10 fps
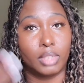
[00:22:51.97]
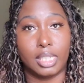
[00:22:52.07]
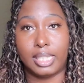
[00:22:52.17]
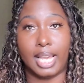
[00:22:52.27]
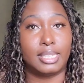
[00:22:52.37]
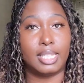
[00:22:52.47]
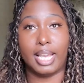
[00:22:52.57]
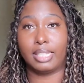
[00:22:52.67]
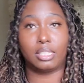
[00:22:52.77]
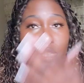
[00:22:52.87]
that's
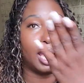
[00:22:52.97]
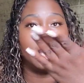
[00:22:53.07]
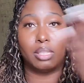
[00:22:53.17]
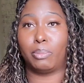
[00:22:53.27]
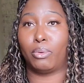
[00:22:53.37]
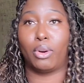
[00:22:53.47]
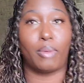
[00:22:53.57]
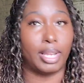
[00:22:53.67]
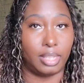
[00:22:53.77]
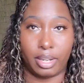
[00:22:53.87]
that's case in point
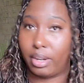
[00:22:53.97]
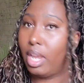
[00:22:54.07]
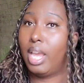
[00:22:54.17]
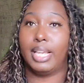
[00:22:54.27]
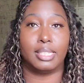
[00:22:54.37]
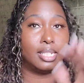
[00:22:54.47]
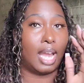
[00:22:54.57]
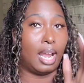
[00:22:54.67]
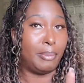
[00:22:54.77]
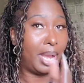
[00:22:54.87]
right there. It's
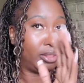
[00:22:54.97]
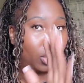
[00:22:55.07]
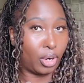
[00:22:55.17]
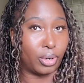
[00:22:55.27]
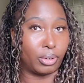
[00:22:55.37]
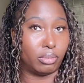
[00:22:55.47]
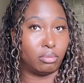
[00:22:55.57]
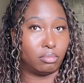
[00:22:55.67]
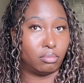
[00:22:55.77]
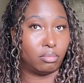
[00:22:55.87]
not about the curl,
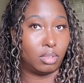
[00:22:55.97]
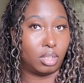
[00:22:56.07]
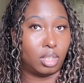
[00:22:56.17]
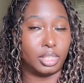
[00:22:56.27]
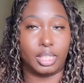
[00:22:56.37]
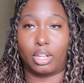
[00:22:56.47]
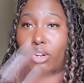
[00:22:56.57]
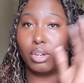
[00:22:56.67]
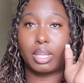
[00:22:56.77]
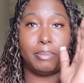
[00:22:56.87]
cause the
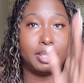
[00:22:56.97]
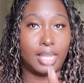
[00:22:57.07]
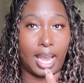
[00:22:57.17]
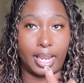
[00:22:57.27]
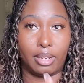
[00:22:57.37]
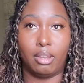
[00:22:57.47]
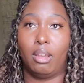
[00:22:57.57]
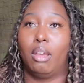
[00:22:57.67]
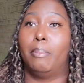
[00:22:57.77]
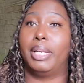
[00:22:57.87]
curl can be tight,
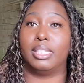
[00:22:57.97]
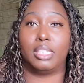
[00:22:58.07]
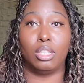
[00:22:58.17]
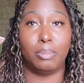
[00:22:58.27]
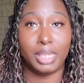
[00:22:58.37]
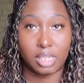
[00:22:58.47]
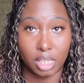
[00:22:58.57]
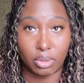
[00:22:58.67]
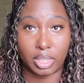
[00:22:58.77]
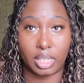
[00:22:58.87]
but it still be
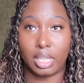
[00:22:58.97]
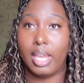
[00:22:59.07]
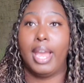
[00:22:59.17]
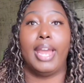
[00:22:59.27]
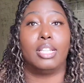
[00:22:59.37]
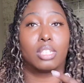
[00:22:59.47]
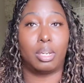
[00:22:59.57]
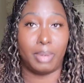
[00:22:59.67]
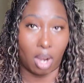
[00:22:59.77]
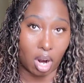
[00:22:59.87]
silky and it's
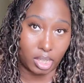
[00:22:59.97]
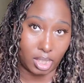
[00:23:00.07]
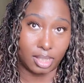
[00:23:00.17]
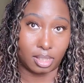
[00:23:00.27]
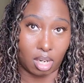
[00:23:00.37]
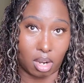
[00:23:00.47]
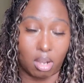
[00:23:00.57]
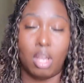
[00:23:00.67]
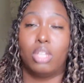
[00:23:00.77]
gonna be hard to install.